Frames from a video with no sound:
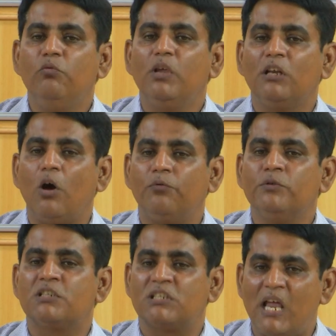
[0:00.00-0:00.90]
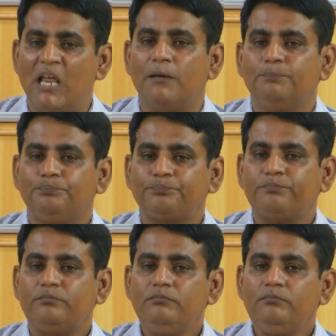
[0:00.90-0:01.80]
we can often say
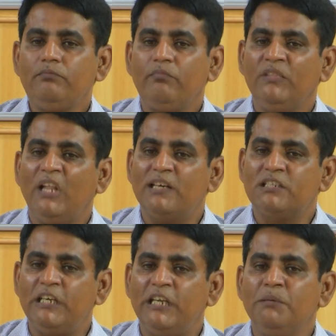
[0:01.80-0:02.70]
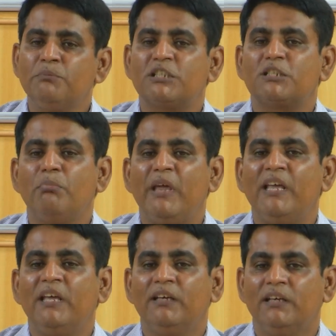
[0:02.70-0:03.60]
that teams
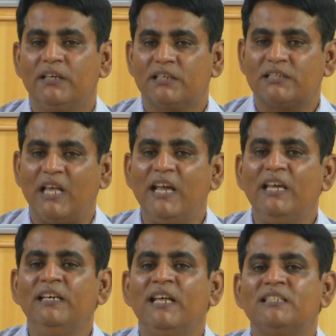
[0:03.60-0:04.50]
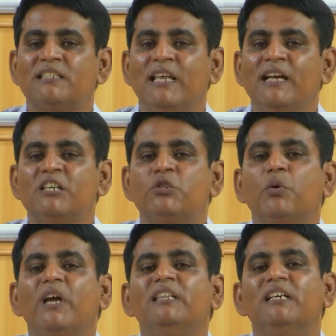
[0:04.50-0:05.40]
may sign and sync
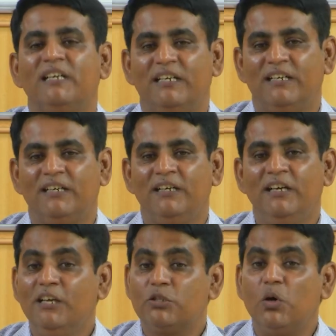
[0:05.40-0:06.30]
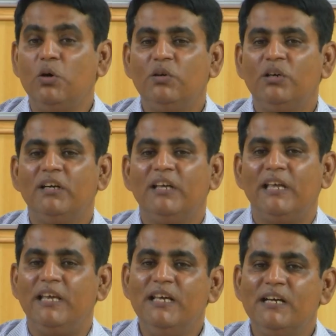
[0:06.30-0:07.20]
together. So
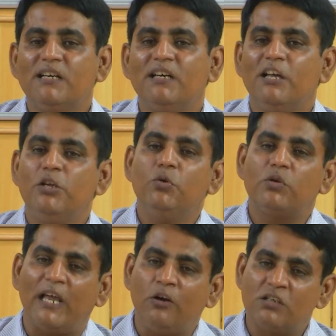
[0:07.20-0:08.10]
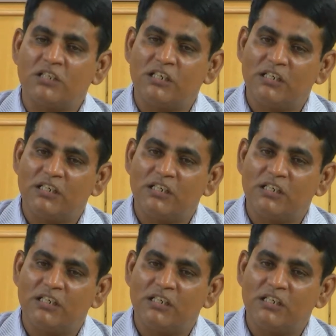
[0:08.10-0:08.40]
here you cannot